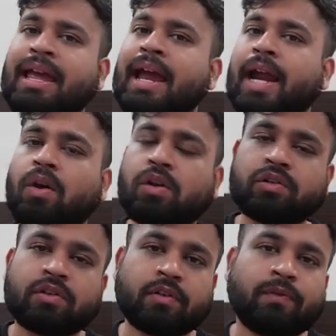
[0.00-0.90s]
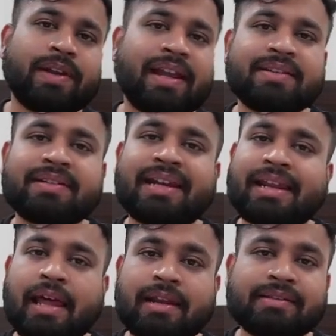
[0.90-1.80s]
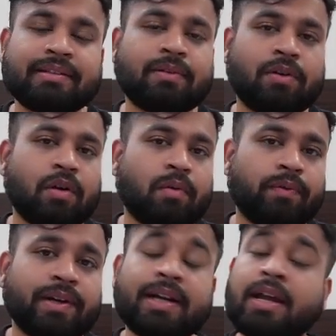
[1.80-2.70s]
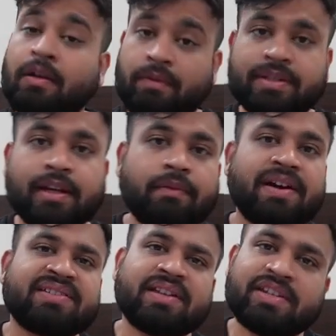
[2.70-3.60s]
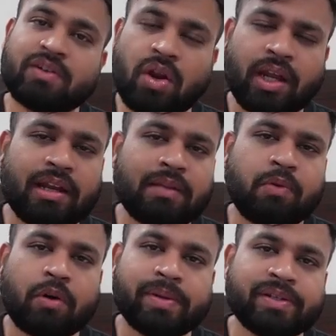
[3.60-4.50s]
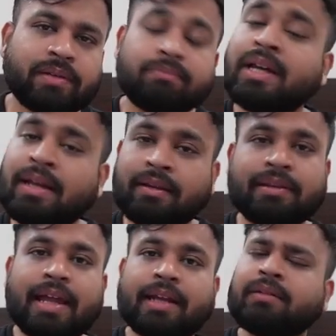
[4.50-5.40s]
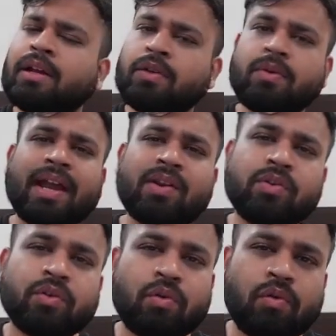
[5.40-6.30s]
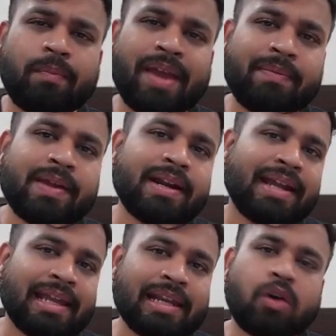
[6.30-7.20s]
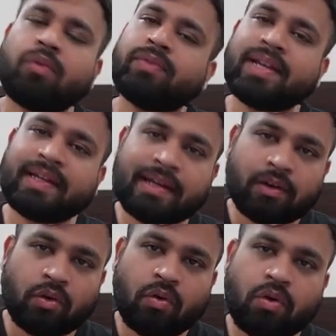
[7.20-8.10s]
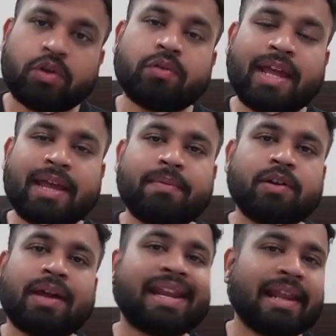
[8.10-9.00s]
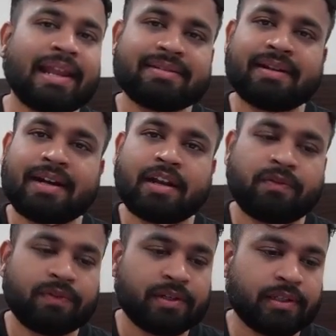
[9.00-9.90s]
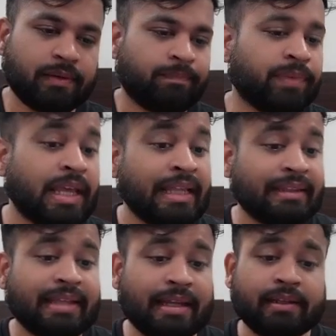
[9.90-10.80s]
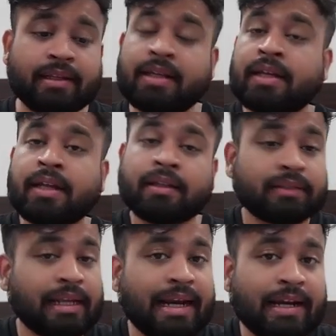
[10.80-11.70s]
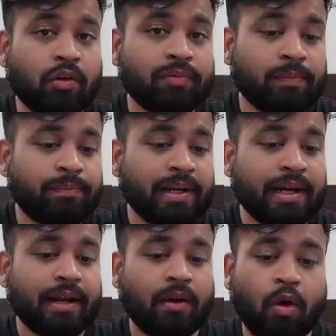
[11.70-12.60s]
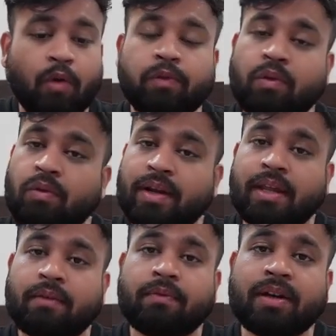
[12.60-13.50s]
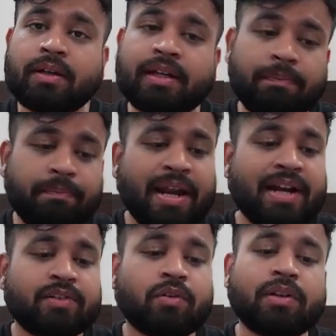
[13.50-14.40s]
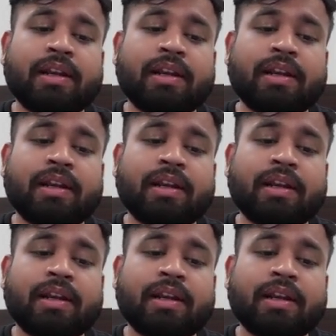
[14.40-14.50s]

and all sorts of financial analysis on top of it, which requires the historical information, then you can do maybe a daily or weekly load to able to analyze the data further. Then the rate of the period of loading will depends on the